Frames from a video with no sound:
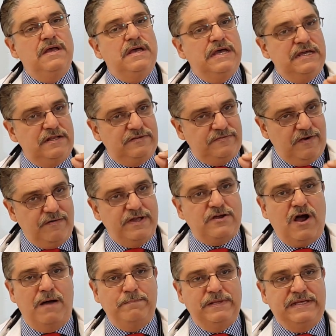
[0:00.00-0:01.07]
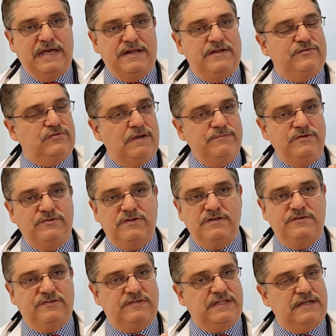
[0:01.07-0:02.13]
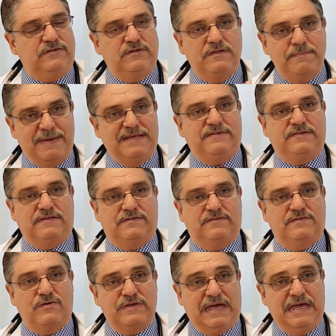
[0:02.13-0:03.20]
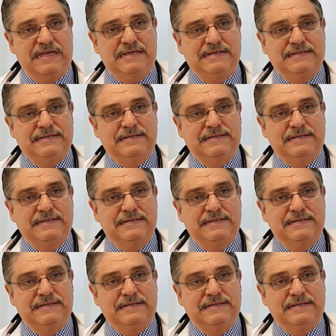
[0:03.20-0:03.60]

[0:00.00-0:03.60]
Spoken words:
It is very complicated, so I'm just going to stick to the basics, okay?